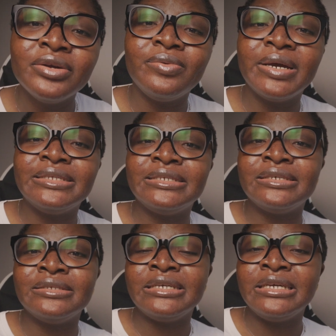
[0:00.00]

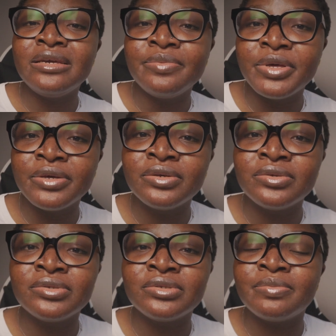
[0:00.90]
writing
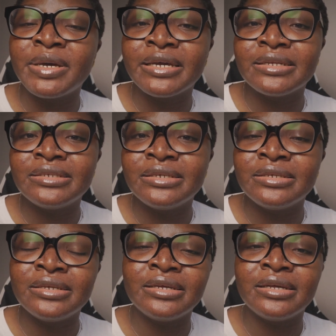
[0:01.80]
emails,
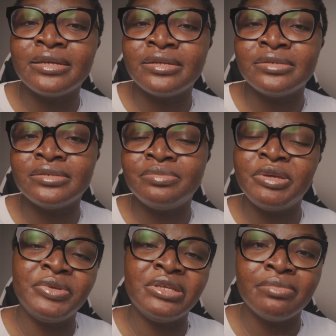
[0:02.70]
marketing, and
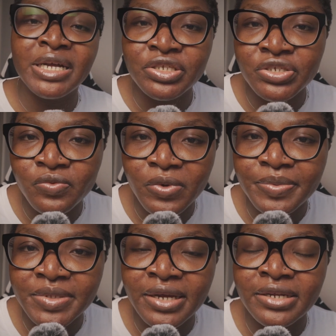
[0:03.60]
maybe managing
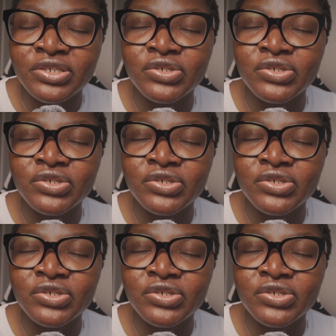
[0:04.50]
websites.